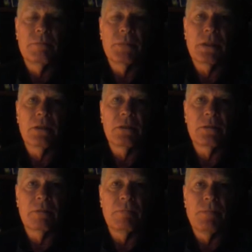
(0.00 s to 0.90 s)

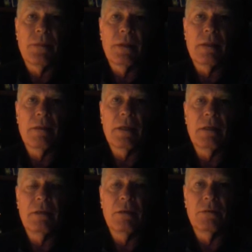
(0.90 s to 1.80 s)
because
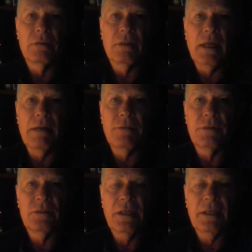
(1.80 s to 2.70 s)
they don't have
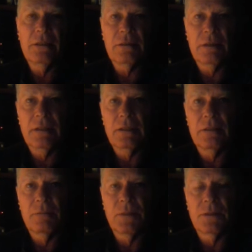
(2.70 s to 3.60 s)
the chance to get
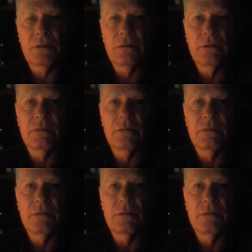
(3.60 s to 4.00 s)
as much